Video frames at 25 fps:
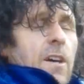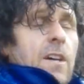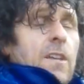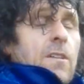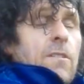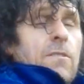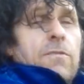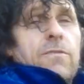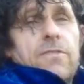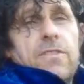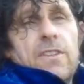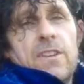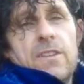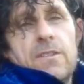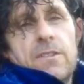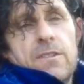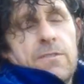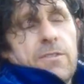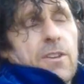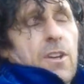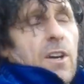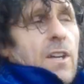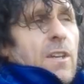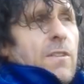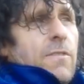
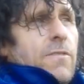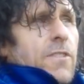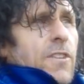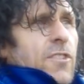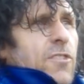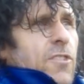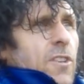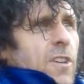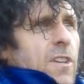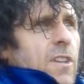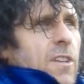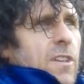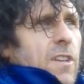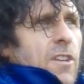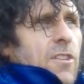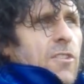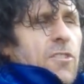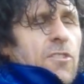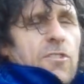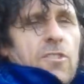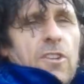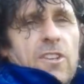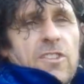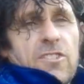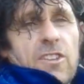kind of fishing
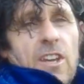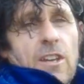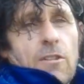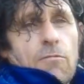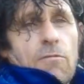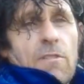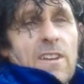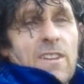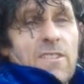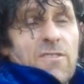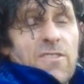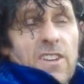conditions I generally